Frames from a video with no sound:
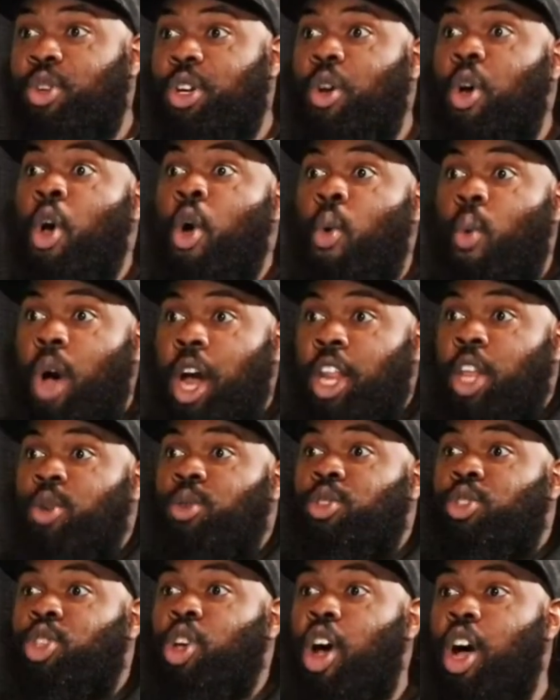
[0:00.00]
What are you
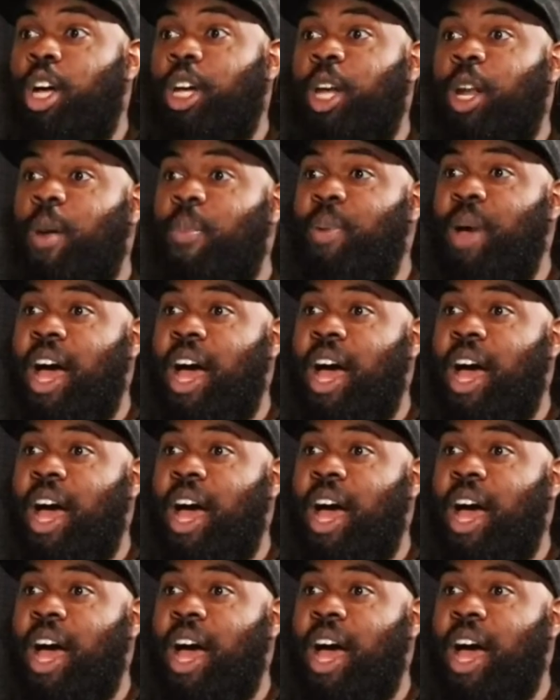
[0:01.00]
talking about?